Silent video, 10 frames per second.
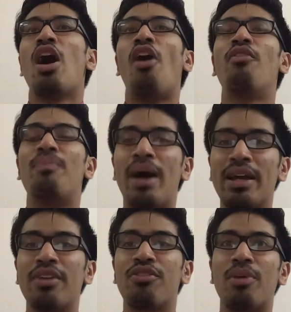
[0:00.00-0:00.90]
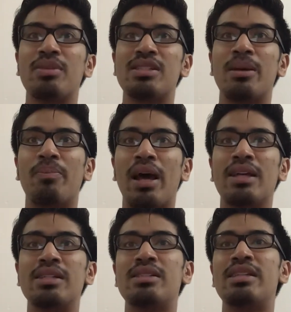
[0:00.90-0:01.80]
of buying from the
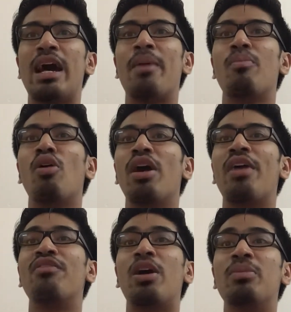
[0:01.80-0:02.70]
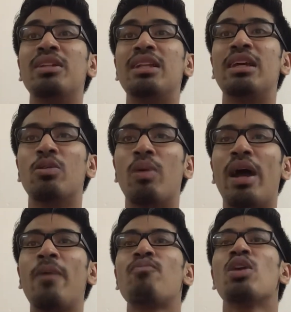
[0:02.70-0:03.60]
suppliers that are more environmentally aware,